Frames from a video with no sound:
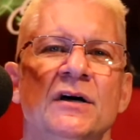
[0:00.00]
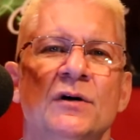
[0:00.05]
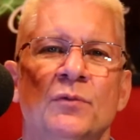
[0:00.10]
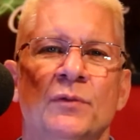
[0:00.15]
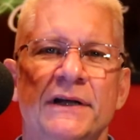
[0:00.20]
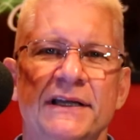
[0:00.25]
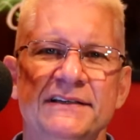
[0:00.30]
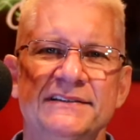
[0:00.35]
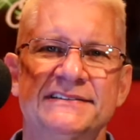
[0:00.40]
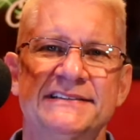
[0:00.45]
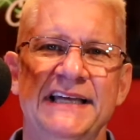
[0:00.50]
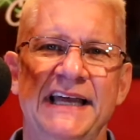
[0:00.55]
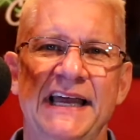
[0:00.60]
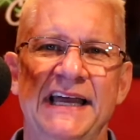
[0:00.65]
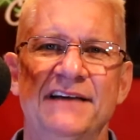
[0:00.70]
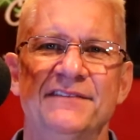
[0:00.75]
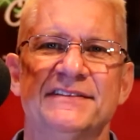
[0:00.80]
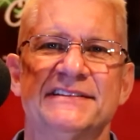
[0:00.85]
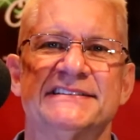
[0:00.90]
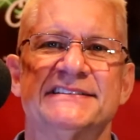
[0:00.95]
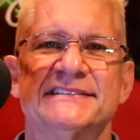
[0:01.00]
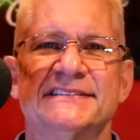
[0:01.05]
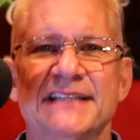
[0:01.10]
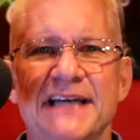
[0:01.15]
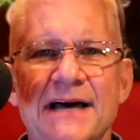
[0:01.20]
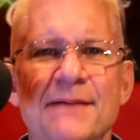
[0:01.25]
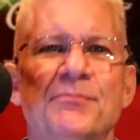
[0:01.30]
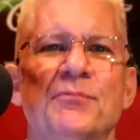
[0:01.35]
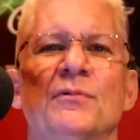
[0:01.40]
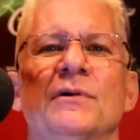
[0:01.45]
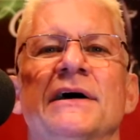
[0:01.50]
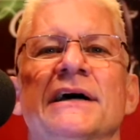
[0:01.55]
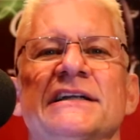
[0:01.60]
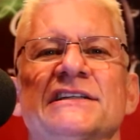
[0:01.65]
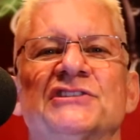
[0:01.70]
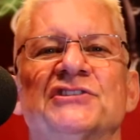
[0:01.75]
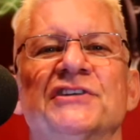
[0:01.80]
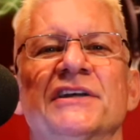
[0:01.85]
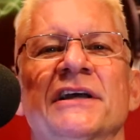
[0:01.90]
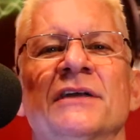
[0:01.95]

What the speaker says: we used to have a stopwatch